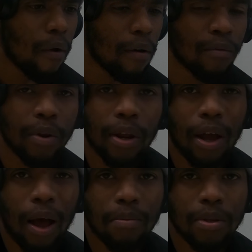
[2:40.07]
of when the
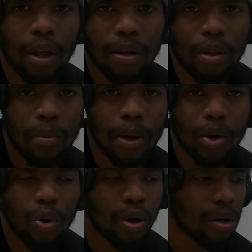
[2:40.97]
cops knocked on my
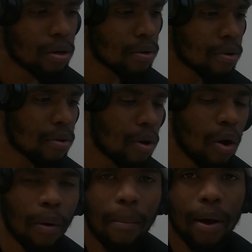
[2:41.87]
door,
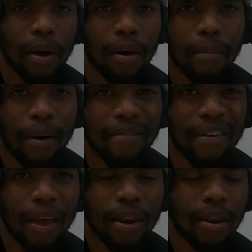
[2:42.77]
on my uh, my
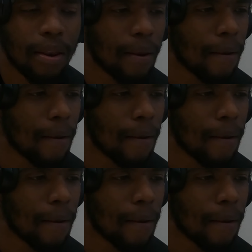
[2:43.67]
van,